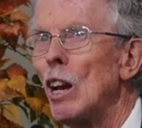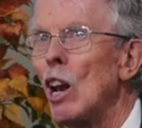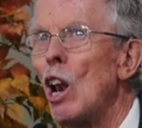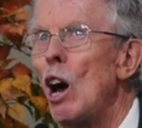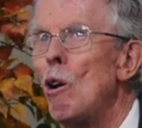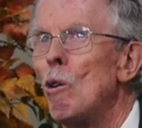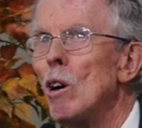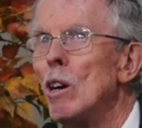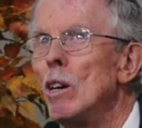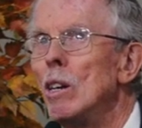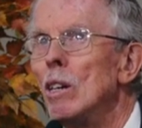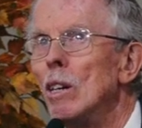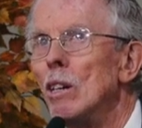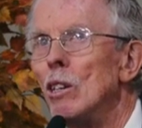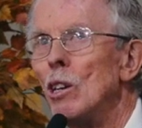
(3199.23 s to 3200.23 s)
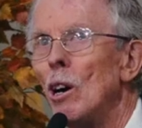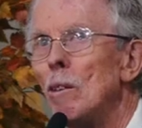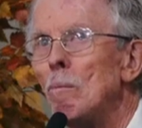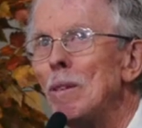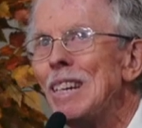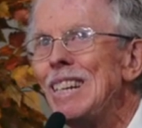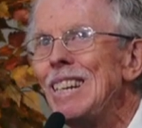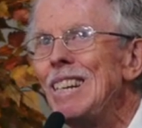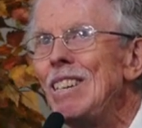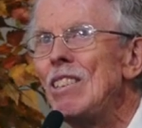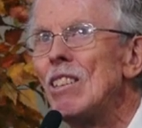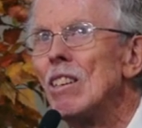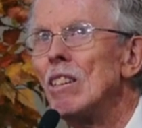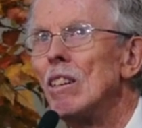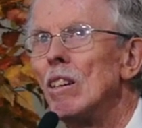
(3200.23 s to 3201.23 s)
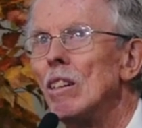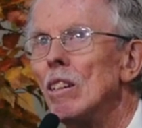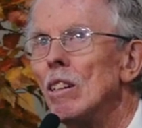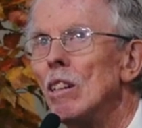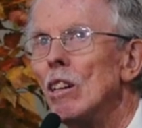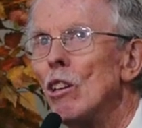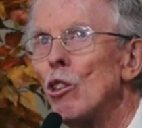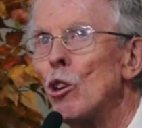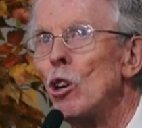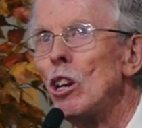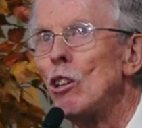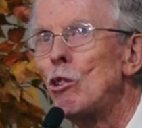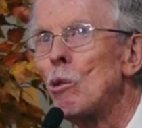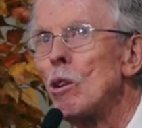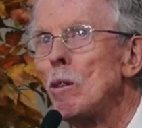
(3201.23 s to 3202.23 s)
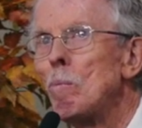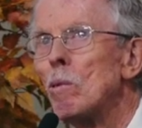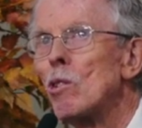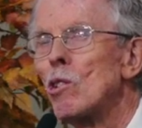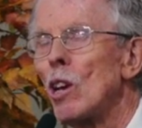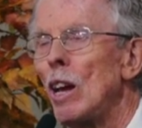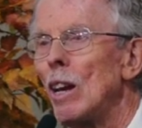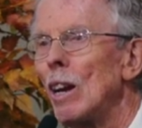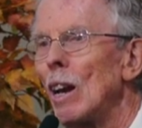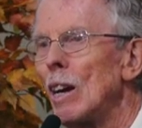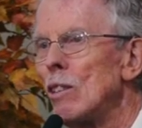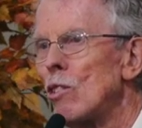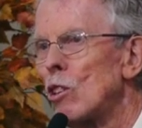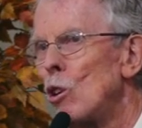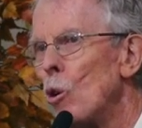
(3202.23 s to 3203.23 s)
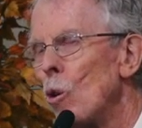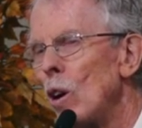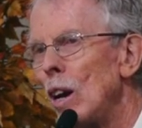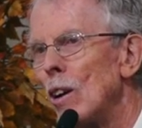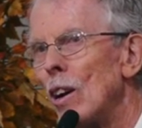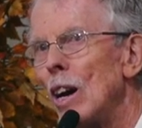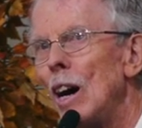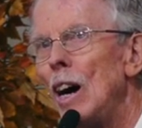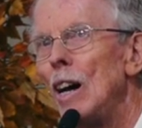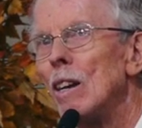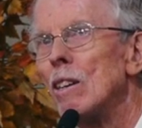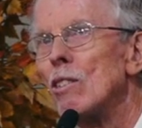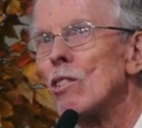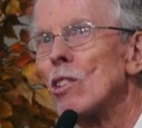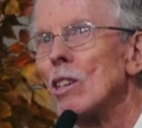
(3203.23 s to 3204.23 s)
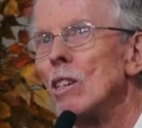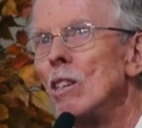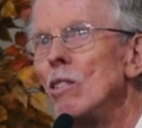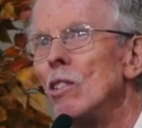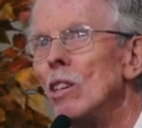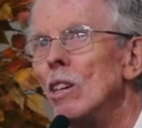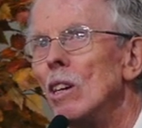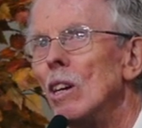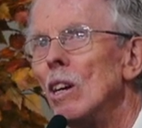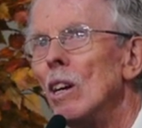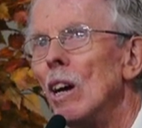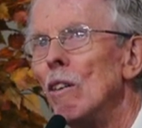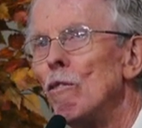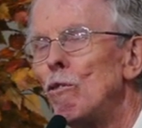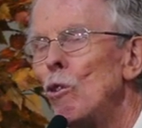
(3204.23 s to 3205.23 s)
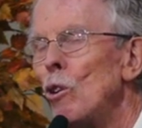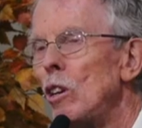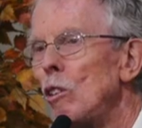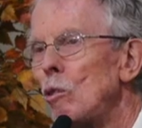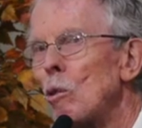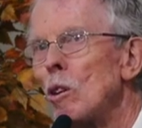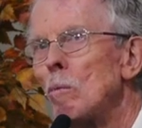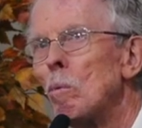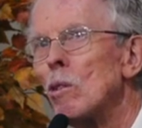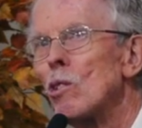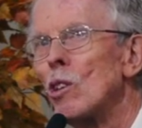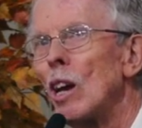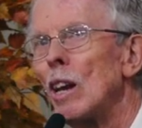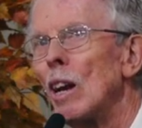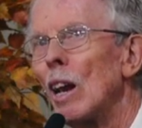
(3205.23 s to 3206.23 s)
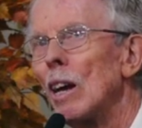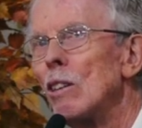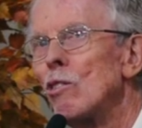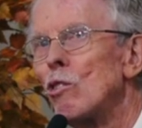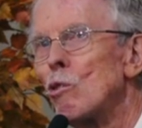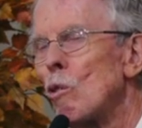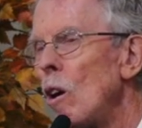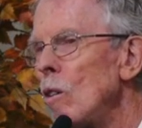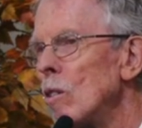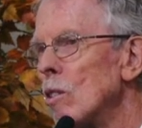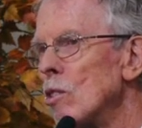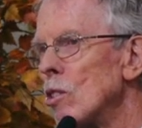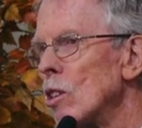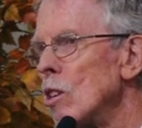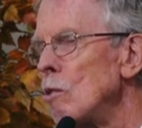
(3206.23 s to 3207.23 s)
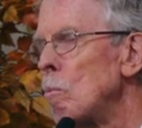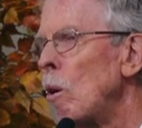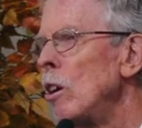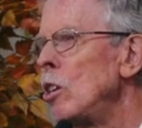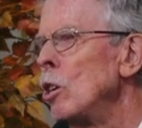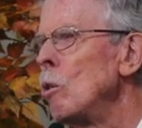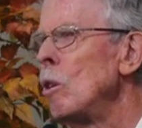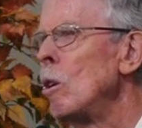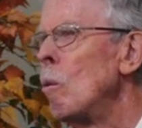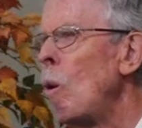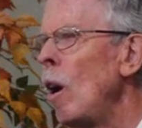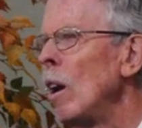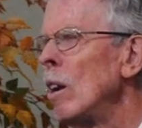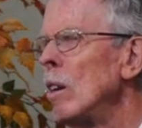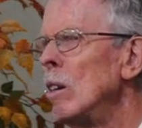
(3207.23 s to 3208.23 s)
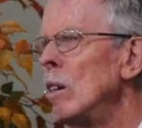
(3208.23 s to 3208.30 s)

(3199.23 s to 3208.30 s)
lower diabetes, 33% less coronary heart disease, and 43% less stroke disease. By doing what?